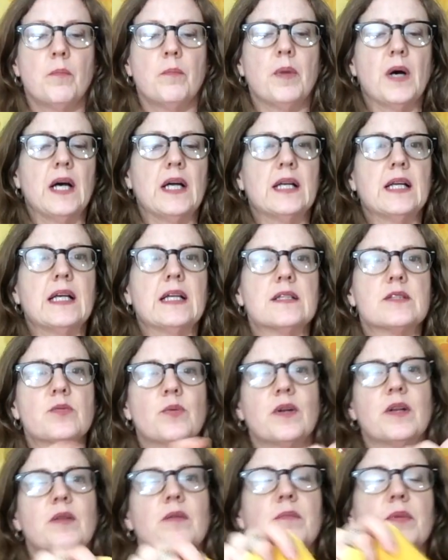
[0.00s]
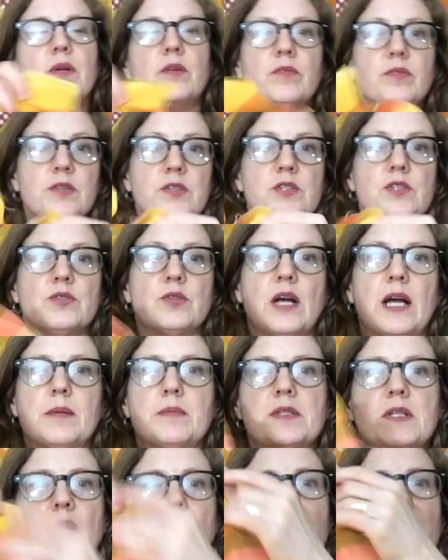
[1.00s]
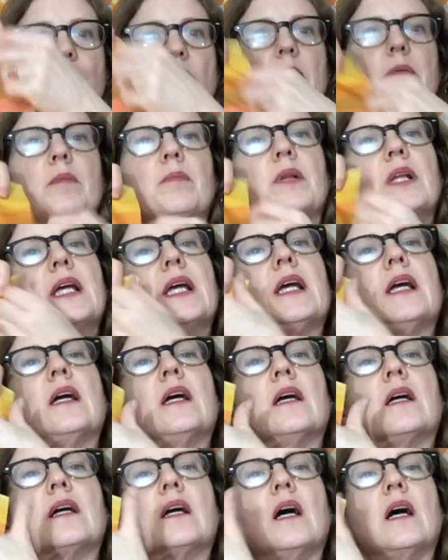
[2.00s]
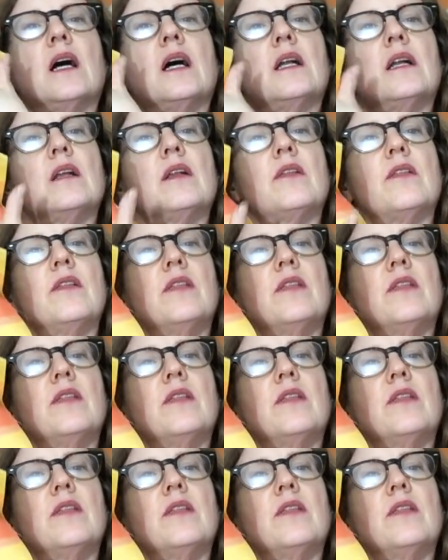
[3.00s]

but it's one of the beautiful stripes that I'll probably cut